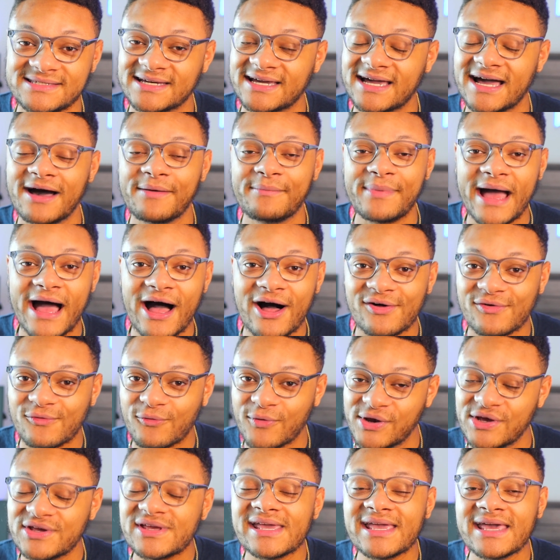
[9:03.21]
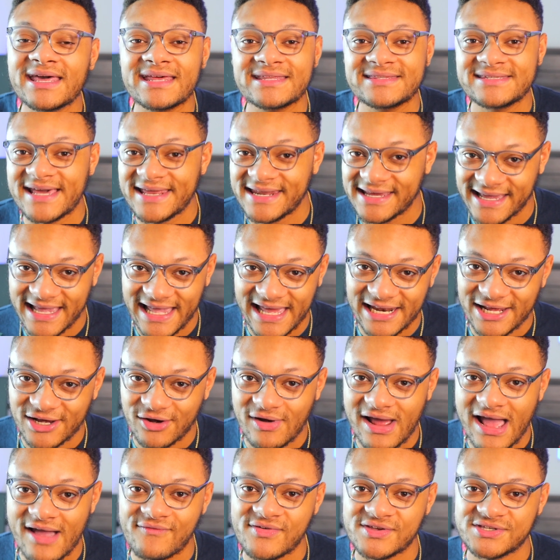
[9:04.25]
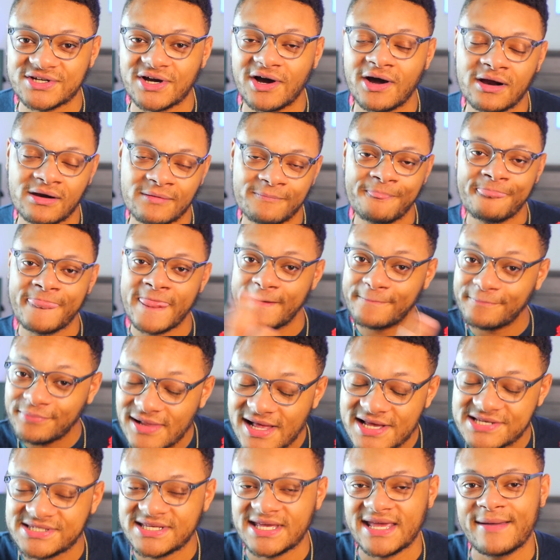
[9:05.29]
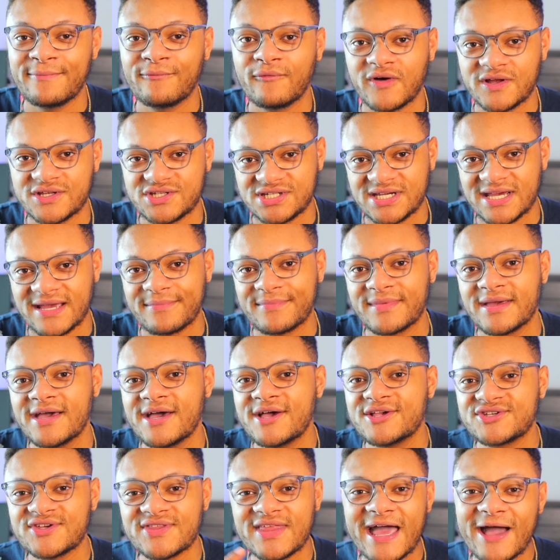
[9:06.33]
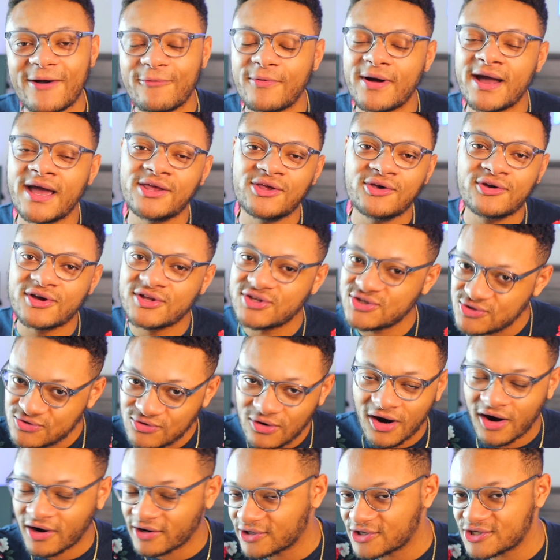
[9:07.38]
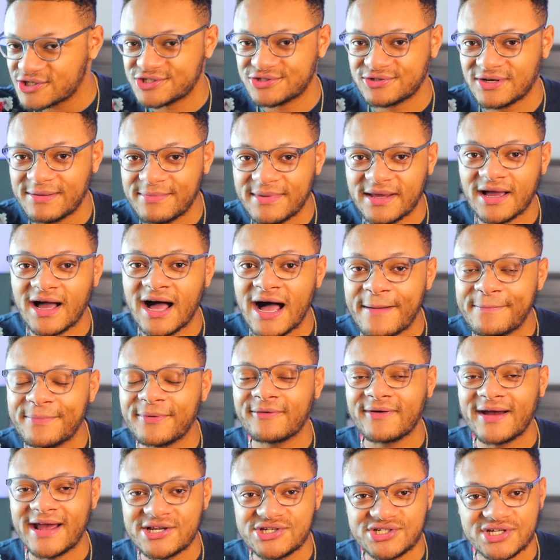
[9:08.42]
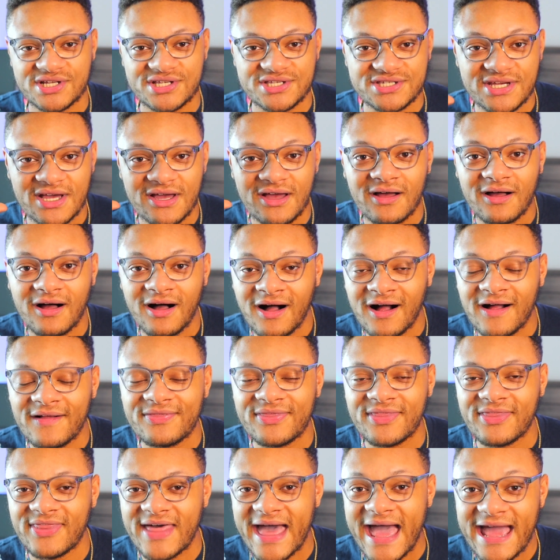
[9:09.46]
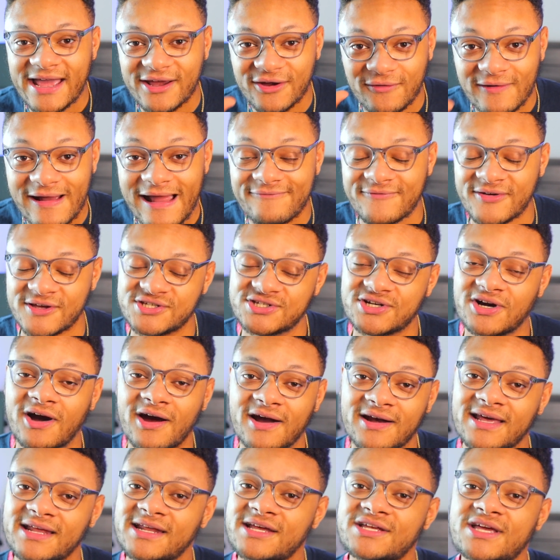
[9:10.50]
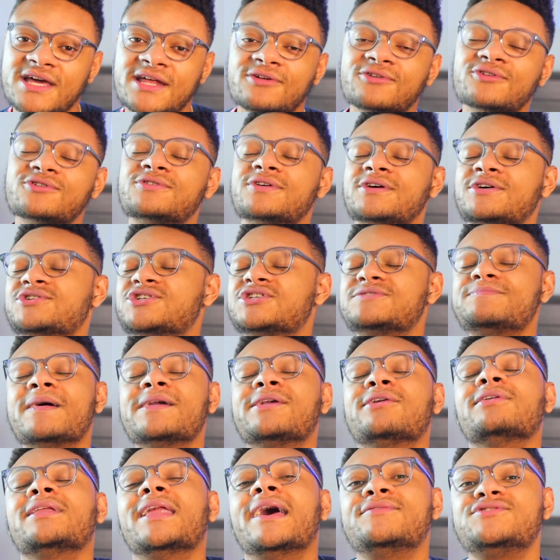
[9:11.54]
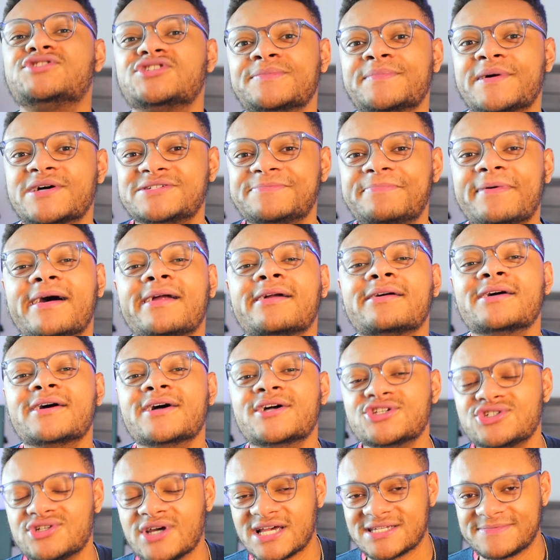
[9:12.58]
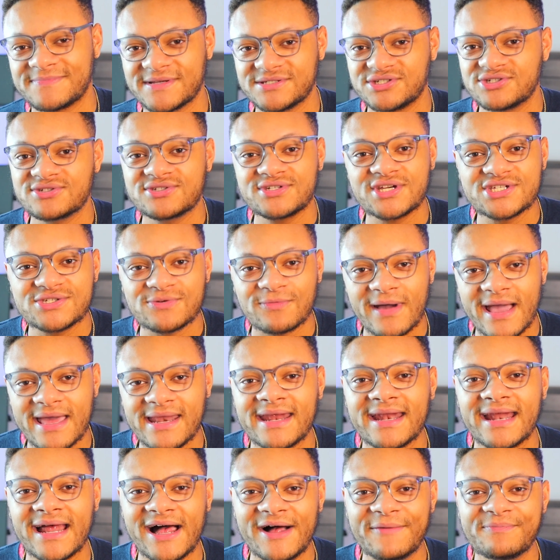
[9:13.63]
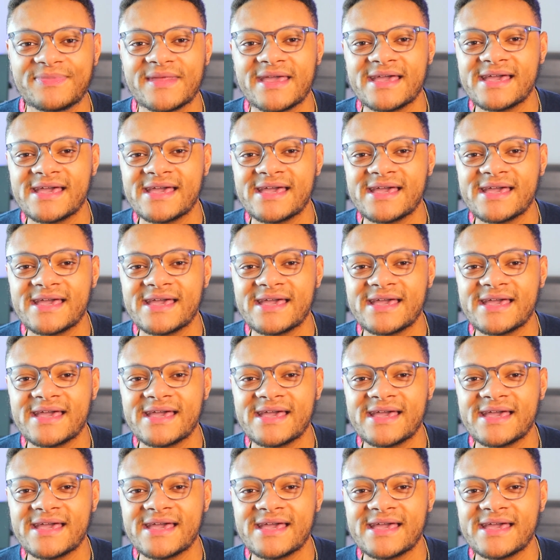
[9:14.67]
to come out where you can get a dedicated graphics card plus the M1 chip. So that way you can do all your streaming operations on that graphics card and it, will it'll just make your life so much better. Trust me. So just wait it out,